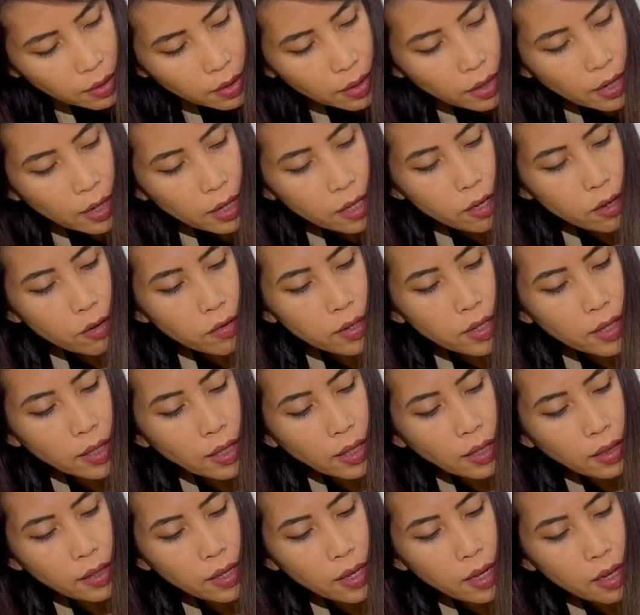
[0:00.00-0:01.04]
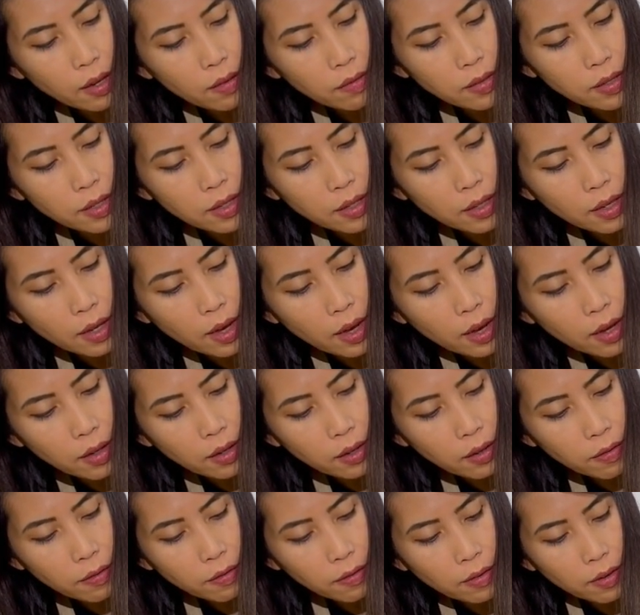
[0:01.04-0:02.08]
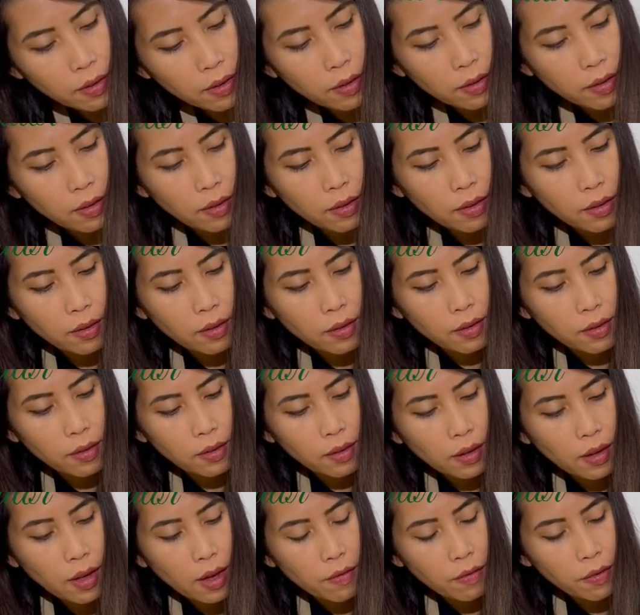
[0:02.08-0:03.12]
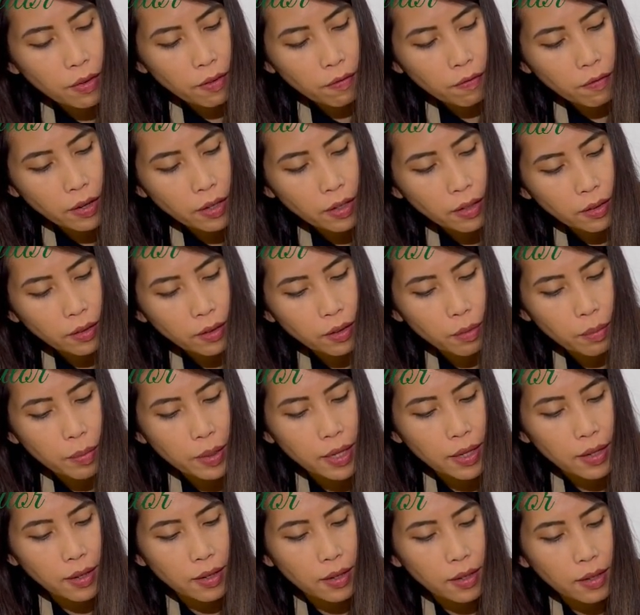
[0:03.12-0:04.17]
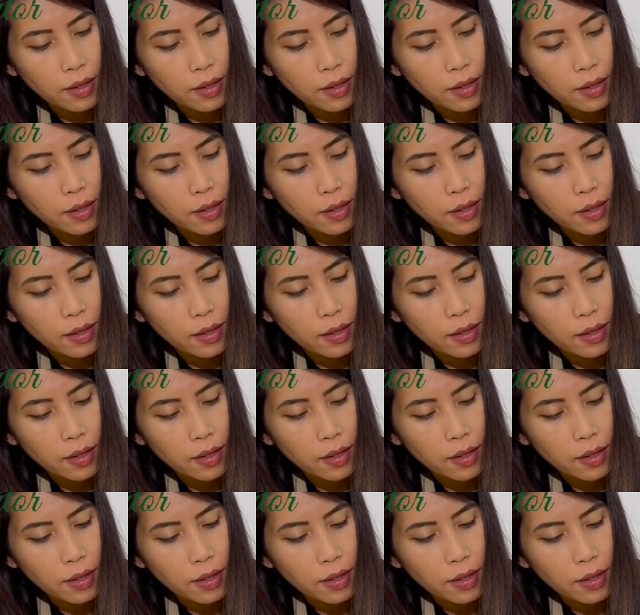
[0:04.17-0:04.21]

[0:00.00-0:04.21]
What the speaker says: And using the leaves to kind of cover the front a little bit.